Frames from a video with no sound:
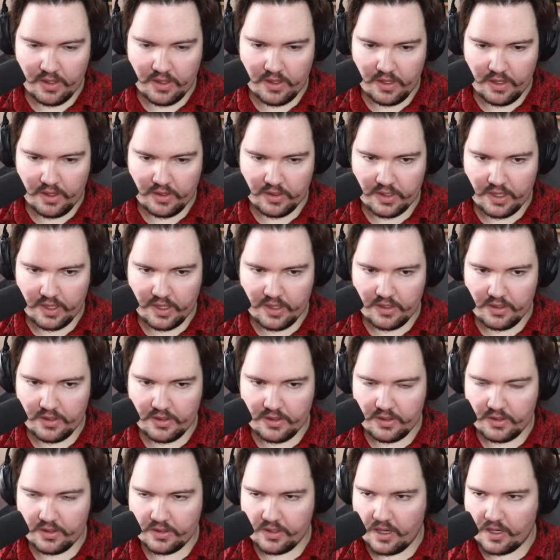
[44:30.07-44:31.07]
Okay,
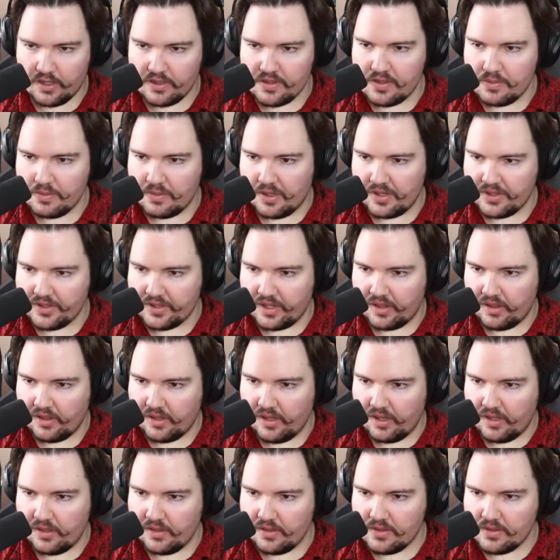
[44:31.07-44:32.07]
they're not as small as I
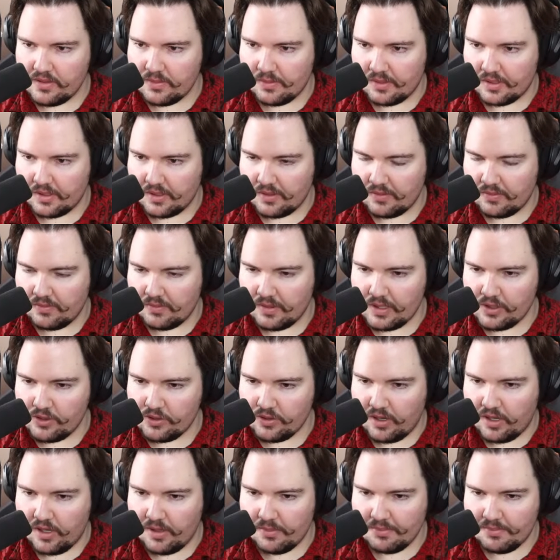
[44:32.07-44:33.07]
thought, so we're gonna
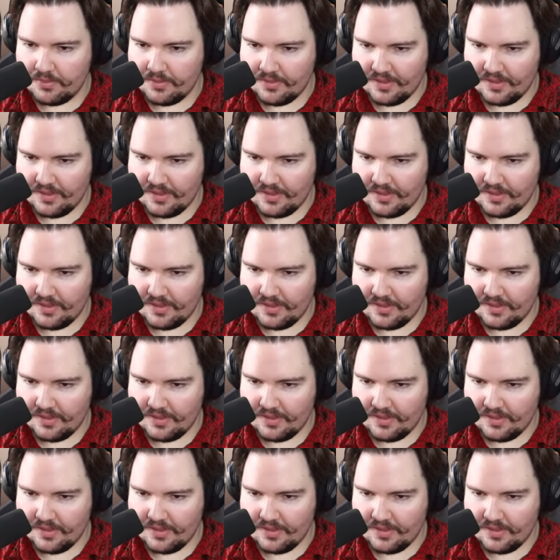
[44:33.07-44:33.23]
redraw them.